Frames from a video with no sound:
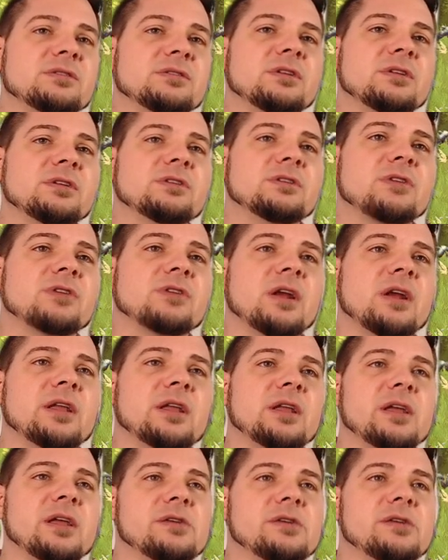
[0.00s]
try to get
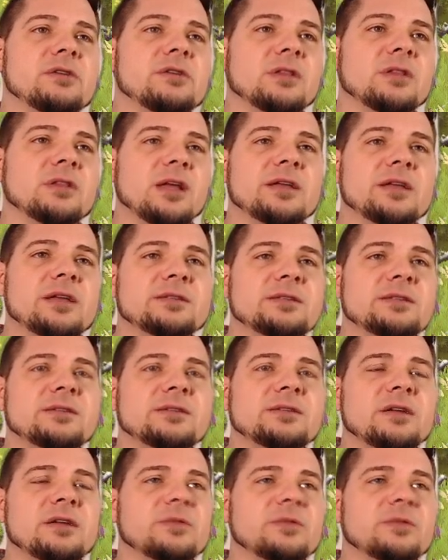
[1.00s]
your alliance center,
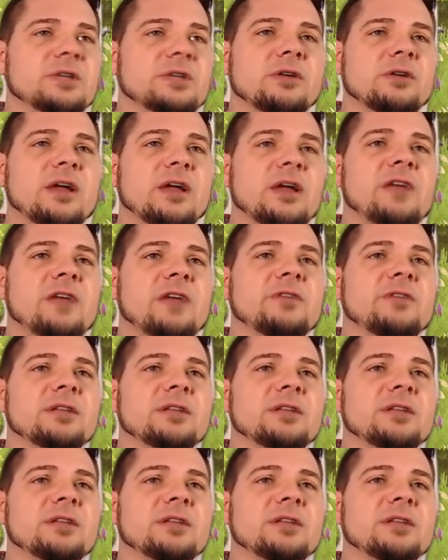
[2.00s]
which I don't have yet,